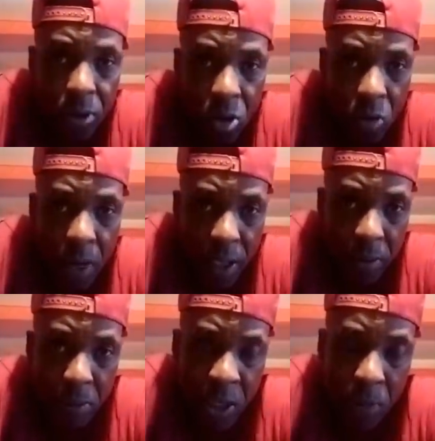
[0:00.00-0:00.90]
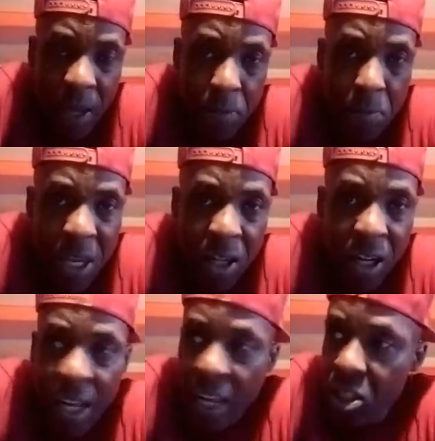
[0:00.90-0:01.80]
you might you might may
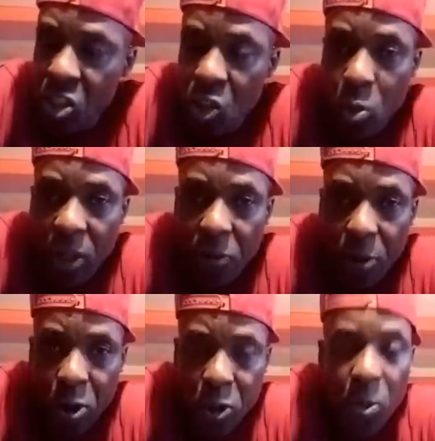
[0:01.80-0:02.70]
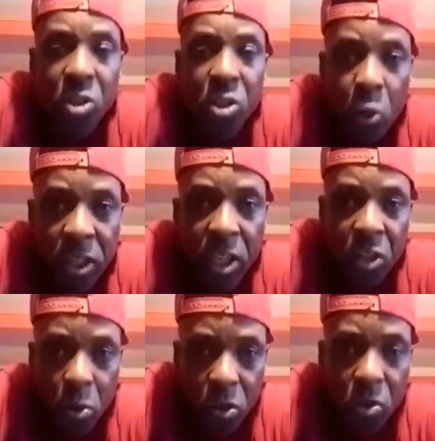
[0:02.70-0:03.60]
not like this tune at first, but you will get
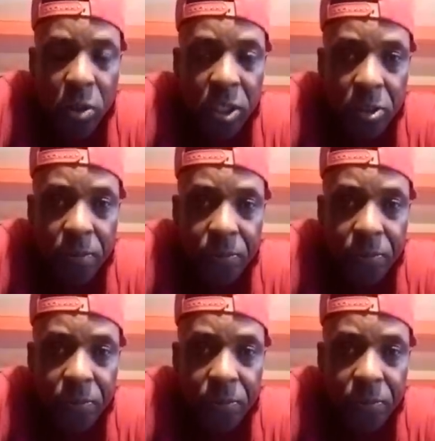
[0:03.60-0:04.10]
used to it.